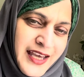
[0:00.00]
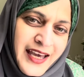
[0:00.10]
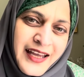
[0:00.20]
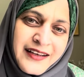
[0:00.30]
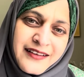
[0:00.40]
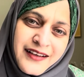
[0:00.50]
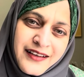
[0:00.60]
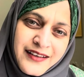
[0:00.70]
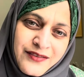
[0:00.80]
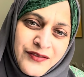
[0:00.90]
And
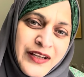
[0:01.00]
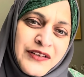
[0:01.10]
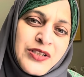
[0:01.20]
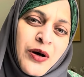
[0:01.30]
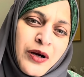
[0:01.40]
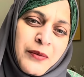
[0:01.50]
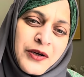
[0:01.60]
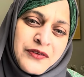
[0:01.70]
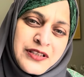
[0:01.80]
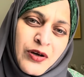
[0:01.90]
when we talk
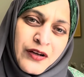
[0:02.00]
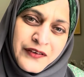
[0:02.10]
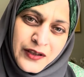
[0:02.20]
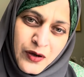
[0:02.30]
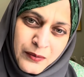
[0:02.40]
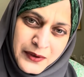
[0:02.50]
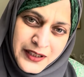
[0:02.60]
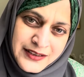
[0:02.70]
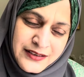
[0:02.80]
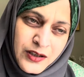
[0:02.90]
about resolving
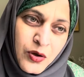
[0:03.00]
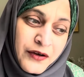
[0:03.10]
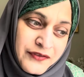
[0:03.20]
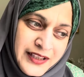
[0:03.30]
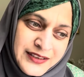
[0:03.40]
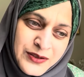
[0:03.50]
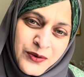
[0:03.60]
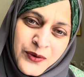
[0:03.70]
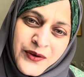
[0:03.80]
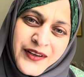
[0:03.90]
conflicts,
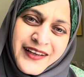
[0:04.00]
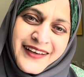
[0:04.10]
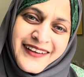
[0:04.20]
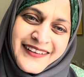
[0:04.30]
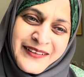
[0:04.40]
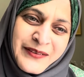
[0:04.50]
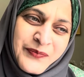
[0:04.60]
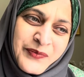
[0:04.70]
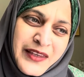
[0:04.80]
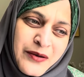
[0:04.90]
so
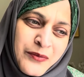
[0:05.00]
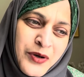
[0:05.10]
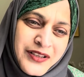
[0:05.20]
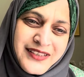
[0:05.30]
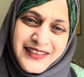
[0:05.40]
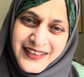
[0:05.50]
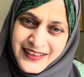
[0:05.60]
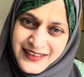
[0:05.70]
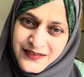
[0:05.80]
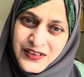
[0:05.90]
Montessori
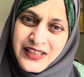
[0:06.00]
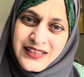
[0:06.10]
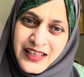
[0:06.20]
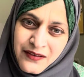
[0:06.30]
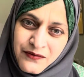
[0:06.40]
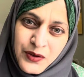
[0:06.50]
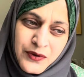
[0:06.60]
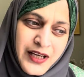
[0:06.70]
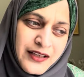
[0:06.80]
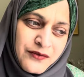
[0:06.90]
is with the same view
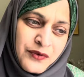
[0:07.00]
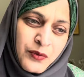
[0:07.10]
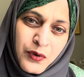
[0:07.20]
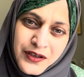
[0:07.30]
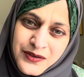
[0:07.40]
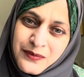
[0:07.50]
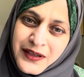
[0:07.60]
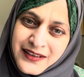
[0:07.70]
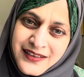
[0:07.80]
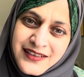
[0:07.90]
that we want to
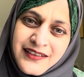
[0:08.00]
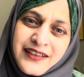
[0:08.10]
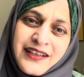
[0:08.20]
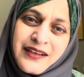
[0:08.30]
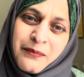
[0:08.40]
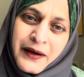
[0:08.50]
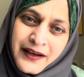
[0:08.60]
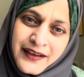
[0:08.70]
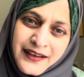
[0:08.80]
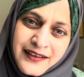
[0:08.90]
make the children
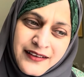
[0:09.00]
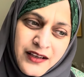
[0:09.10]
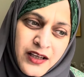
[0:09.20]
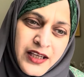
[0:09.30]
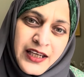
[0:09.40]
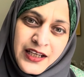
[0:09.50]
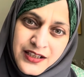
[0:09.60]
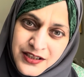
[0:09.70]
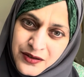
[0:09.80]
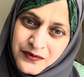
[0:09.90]
independent,
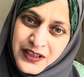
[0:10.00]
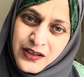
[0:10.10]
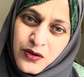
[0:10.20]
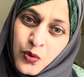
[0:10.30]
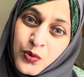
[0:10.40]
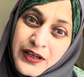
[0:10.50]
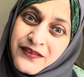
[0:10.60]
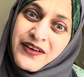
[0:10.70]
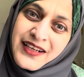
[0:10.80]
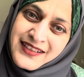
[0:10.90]
intervene only
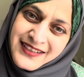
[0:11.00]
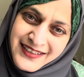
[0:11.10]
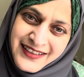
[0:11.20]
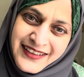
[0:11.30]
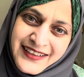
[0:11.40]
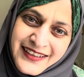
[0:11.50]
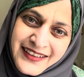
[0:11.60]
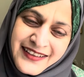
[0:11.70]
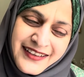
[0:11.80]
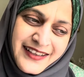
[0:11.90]
when it is needed.